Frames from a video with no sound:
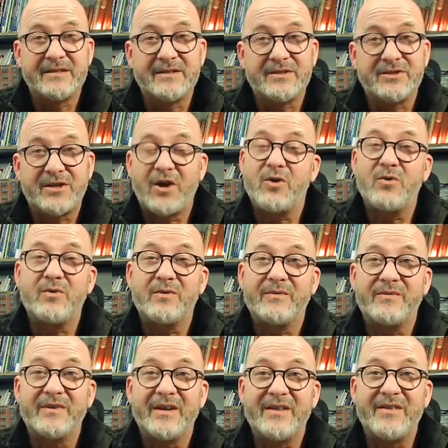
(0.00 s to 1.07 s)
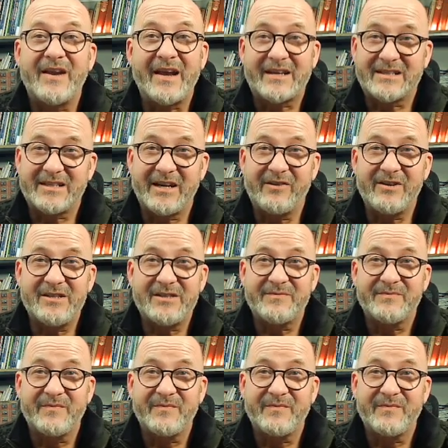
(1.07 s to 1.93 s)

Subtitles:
So in the next series